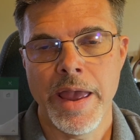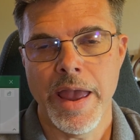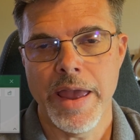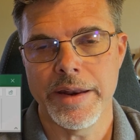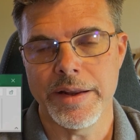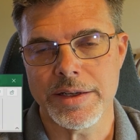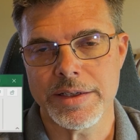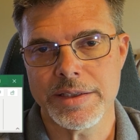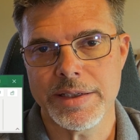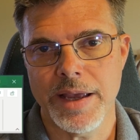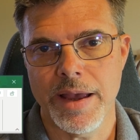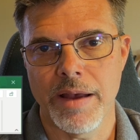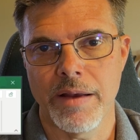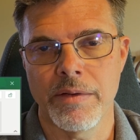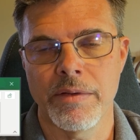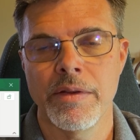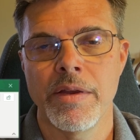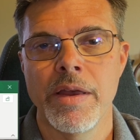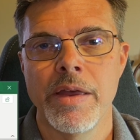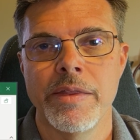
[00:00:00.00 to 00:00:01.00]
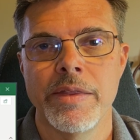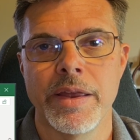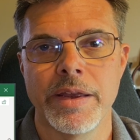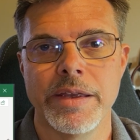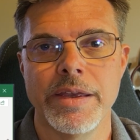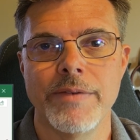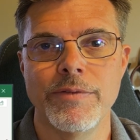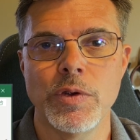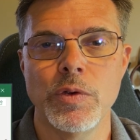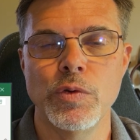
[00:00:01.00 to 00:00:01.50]
and Excel that
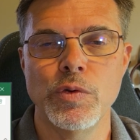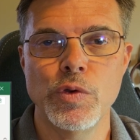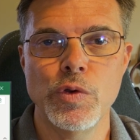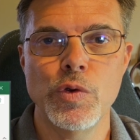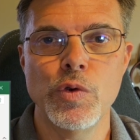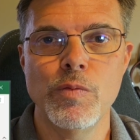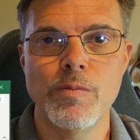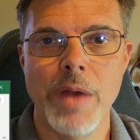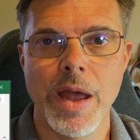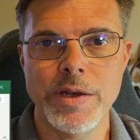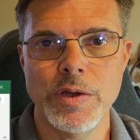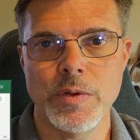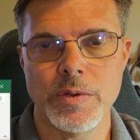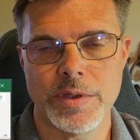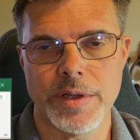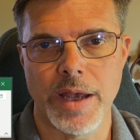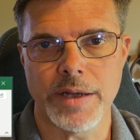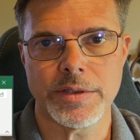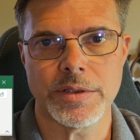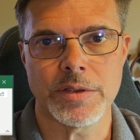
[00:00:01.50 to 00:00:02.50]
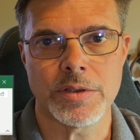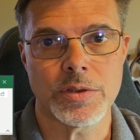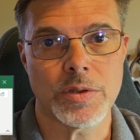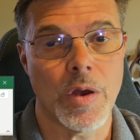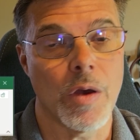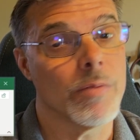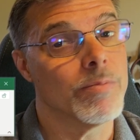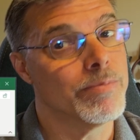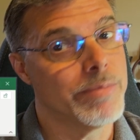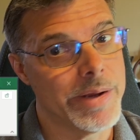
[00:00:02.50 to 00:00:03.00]
give you new menu sections
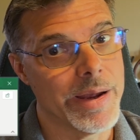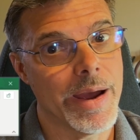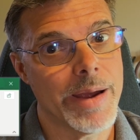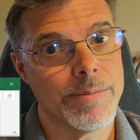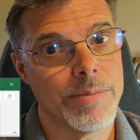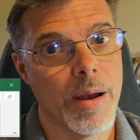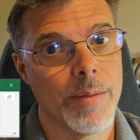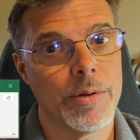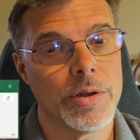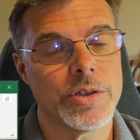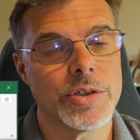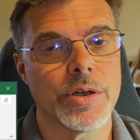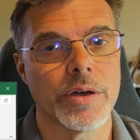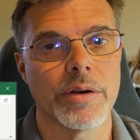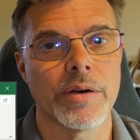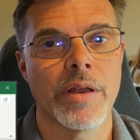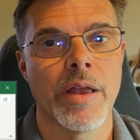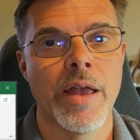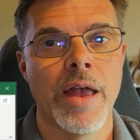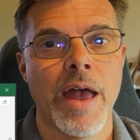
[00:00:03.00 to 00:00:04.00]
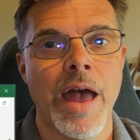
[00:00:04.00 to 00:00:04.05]
called B I Publisher